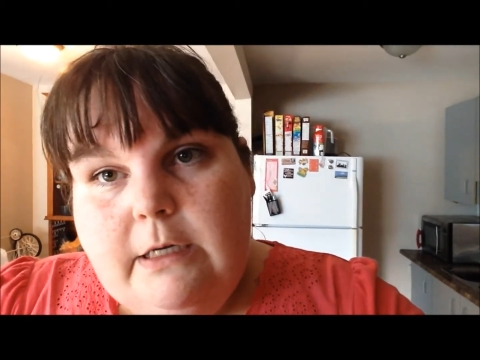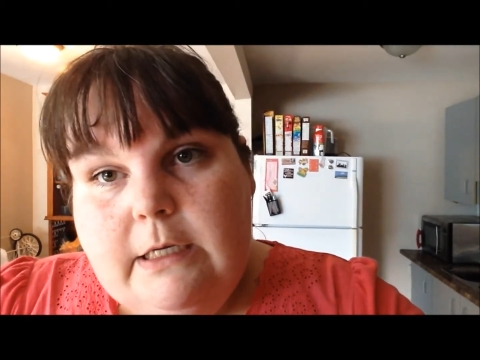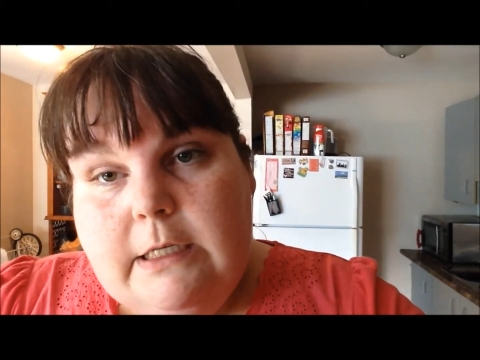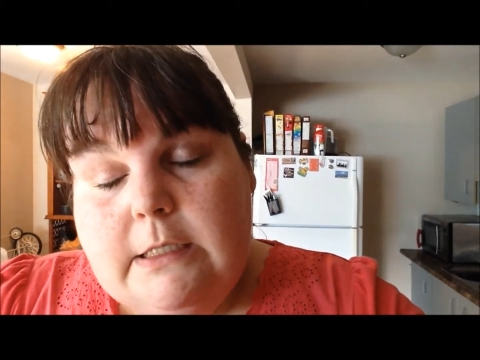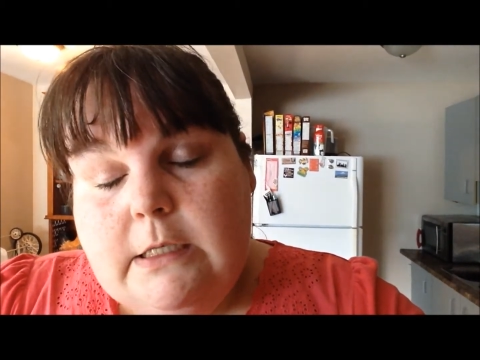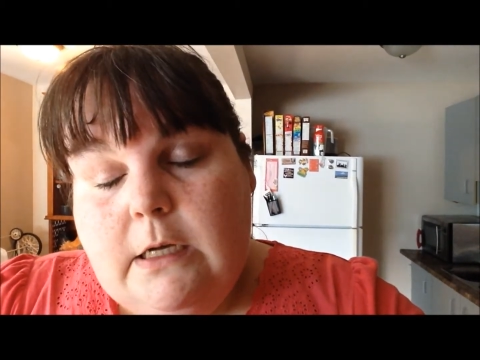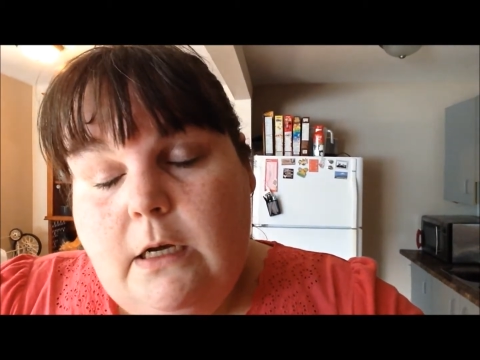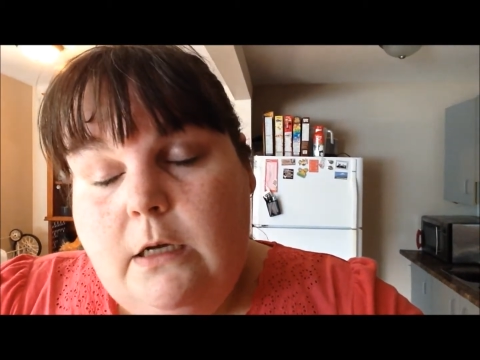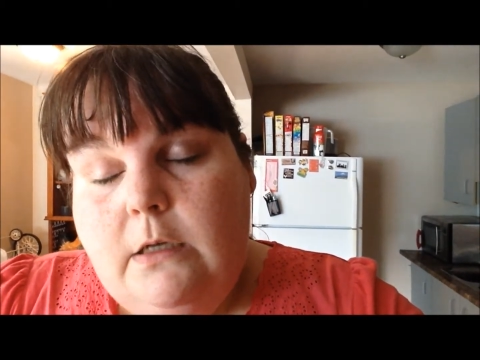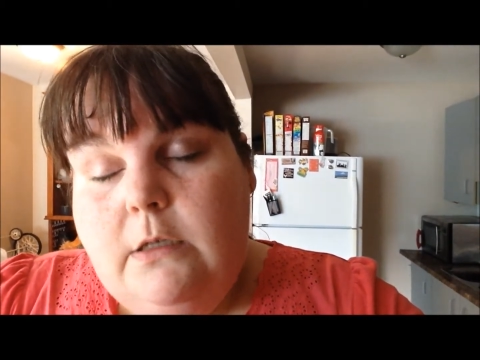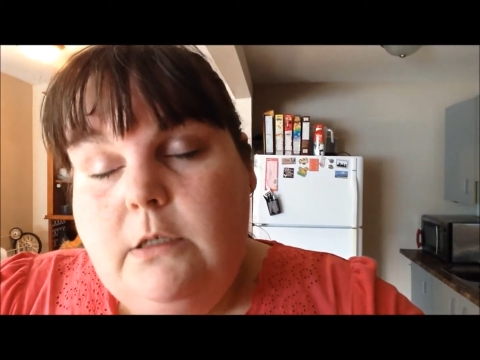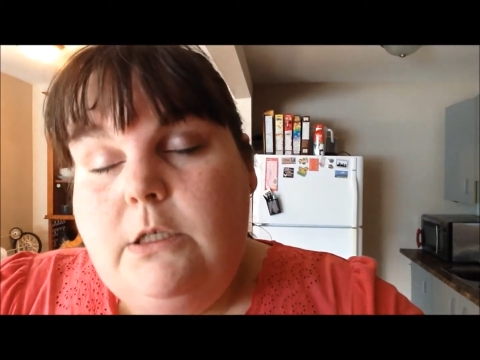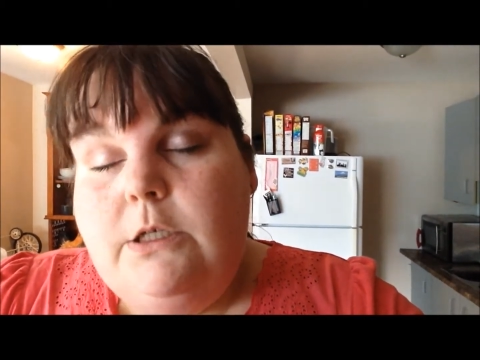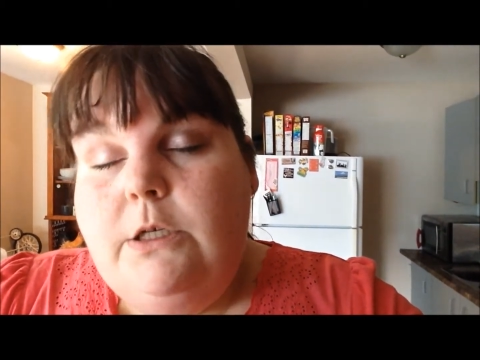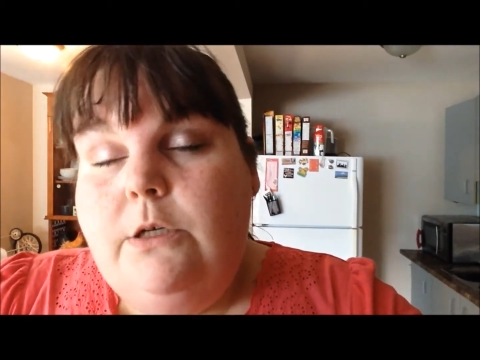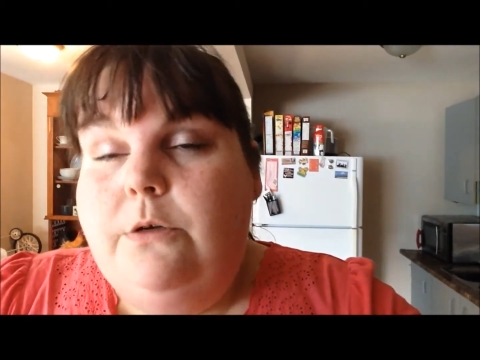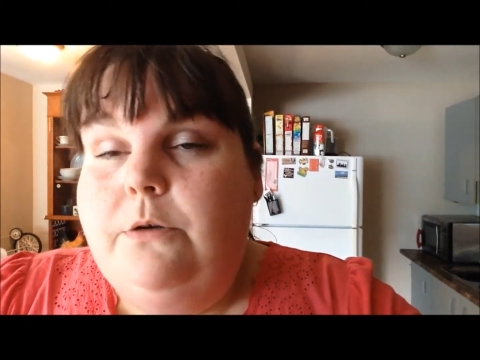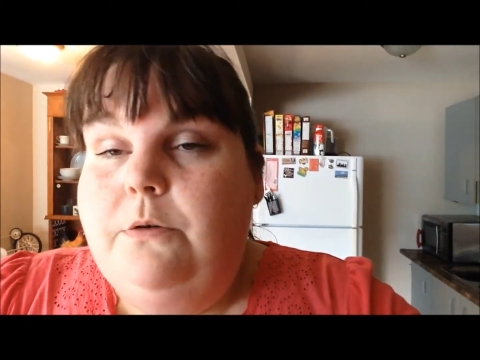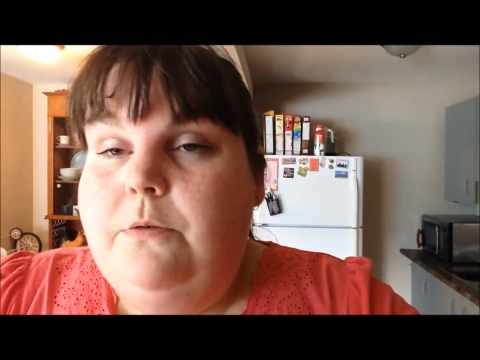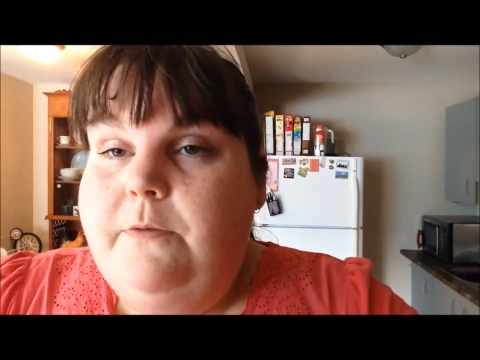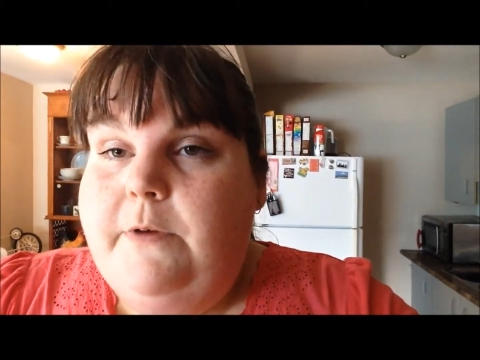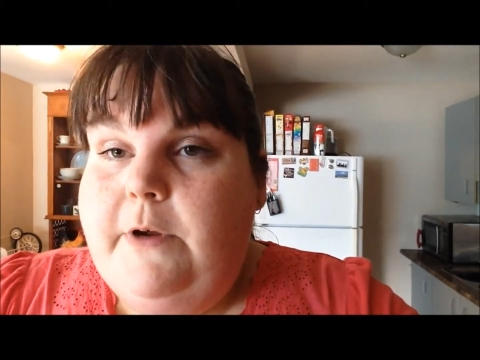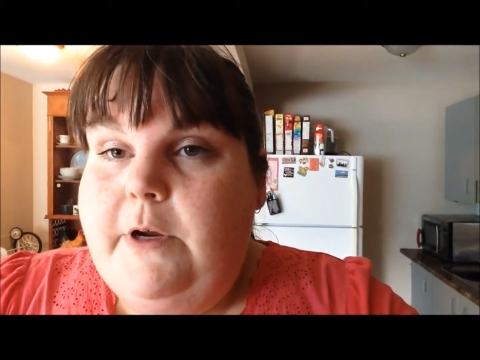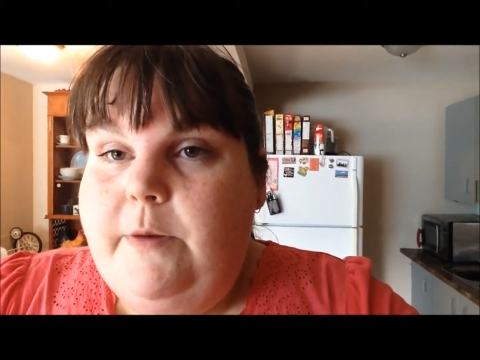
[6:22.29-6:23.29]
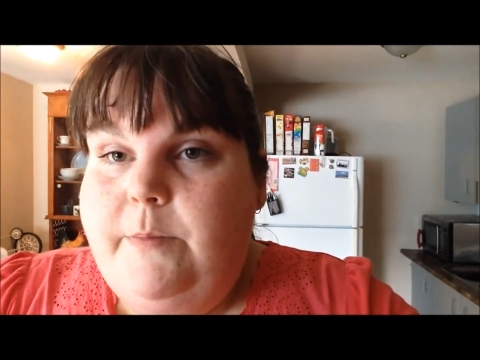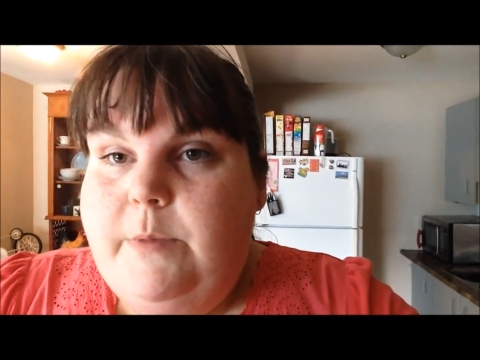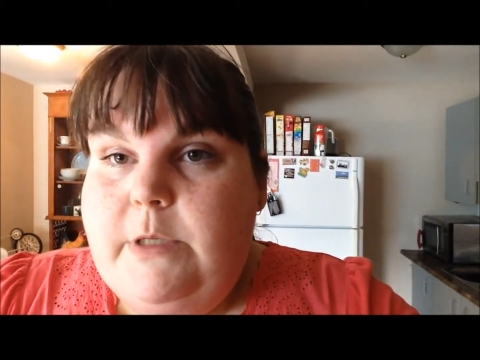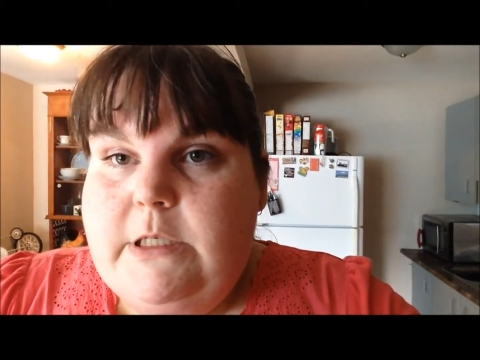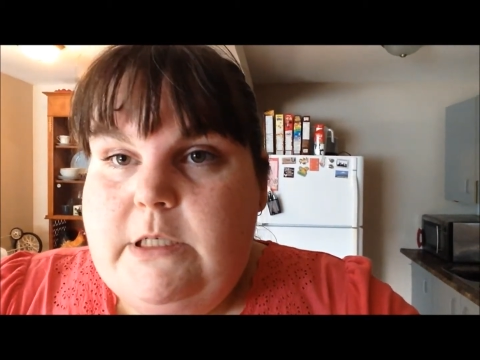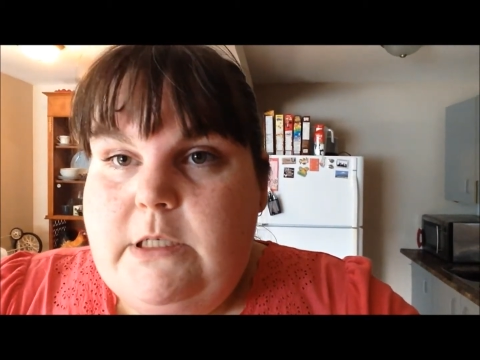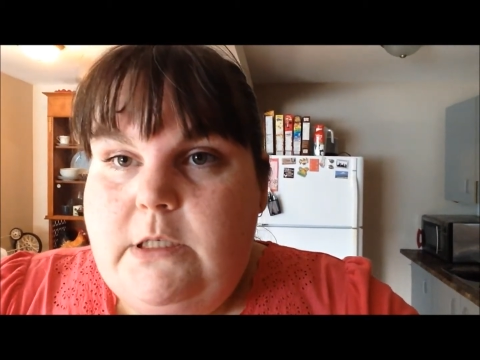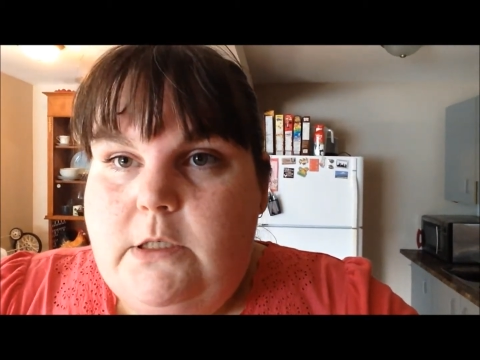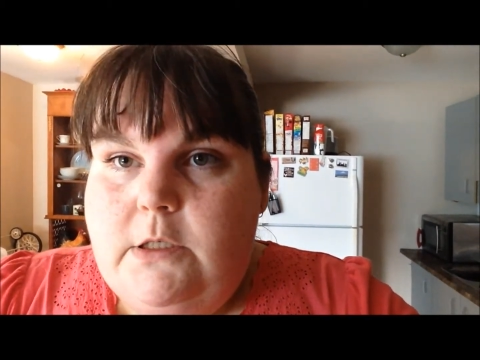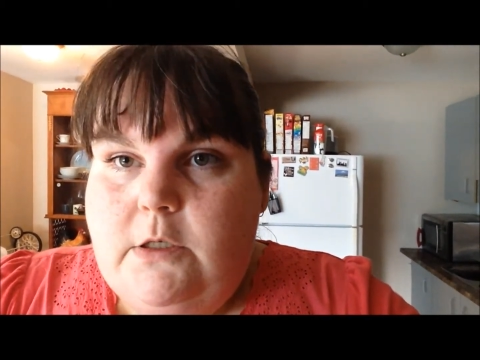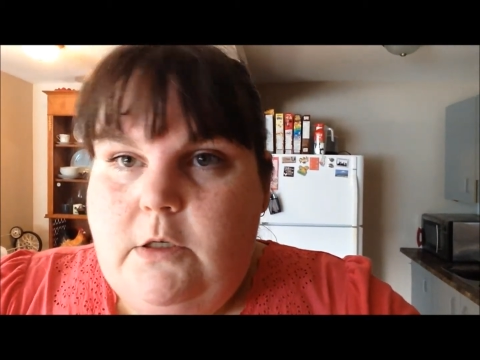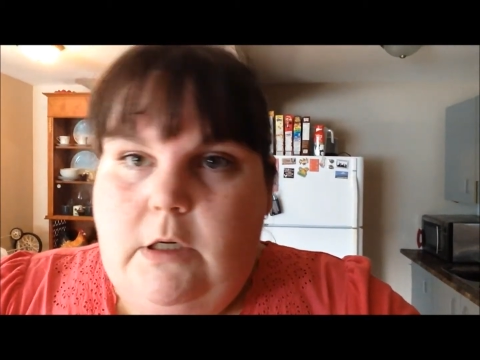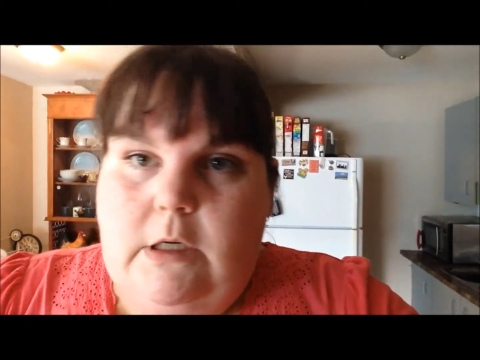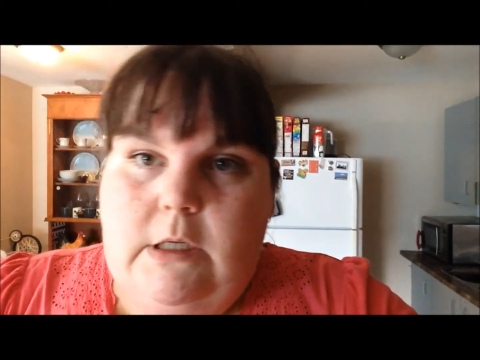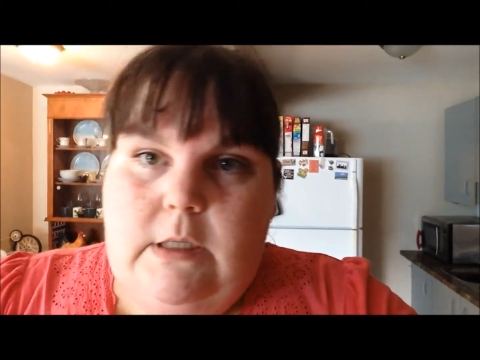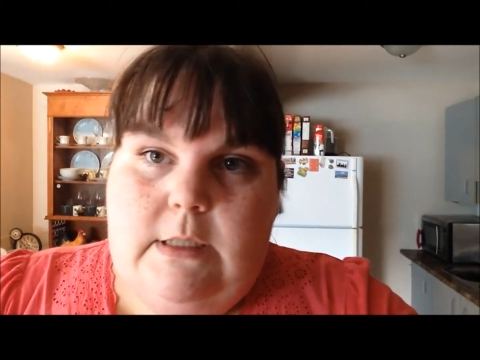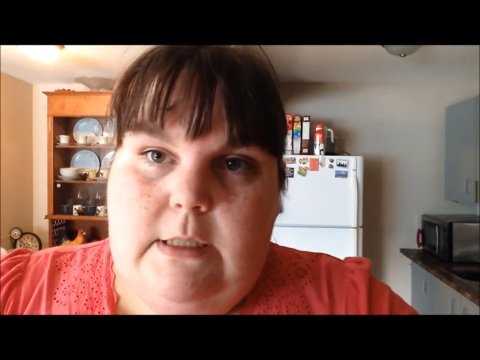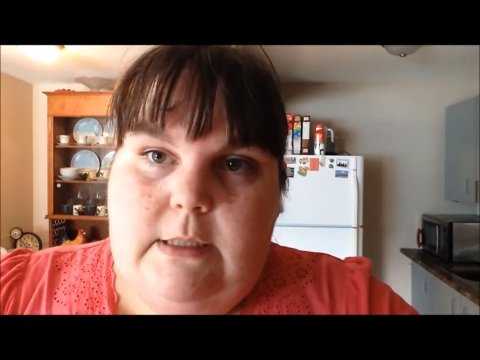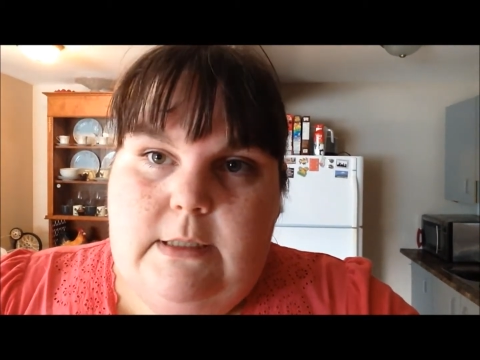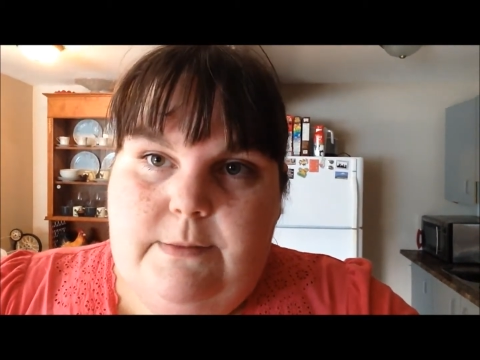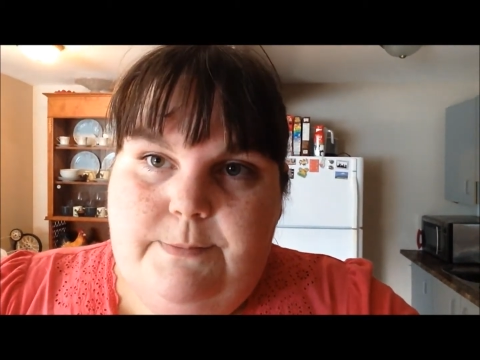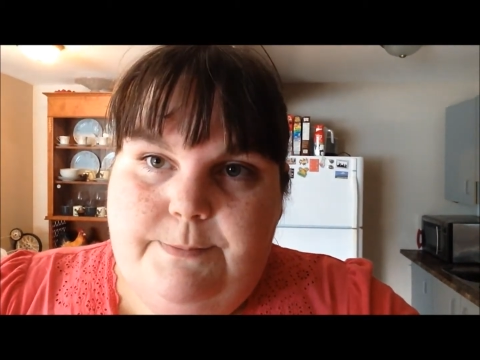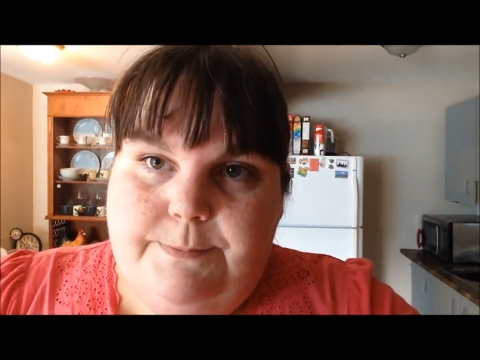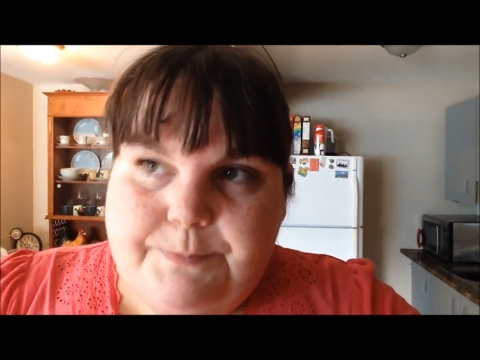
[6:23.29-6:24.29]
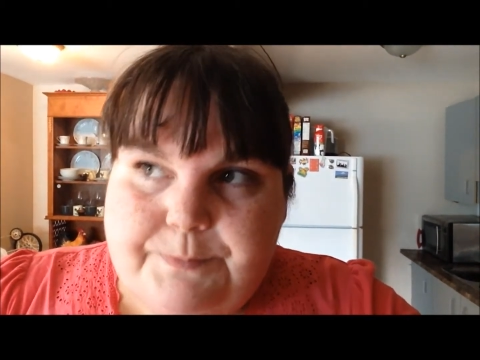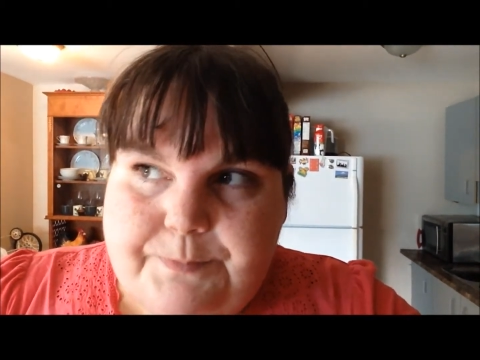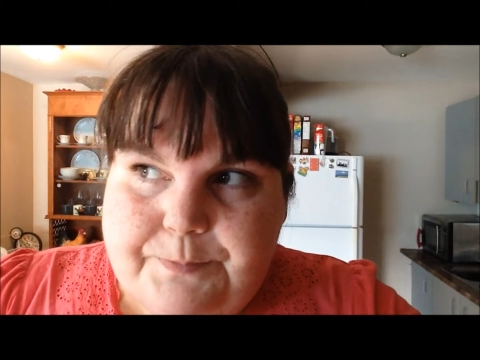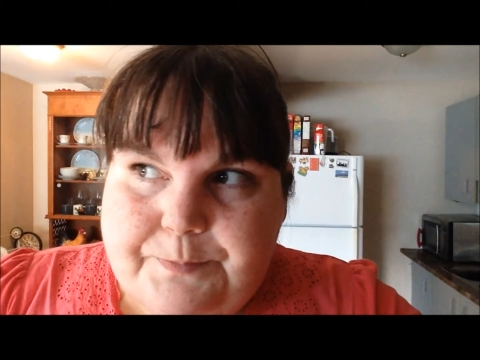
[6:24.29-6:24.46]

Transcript: is on two very busy streets.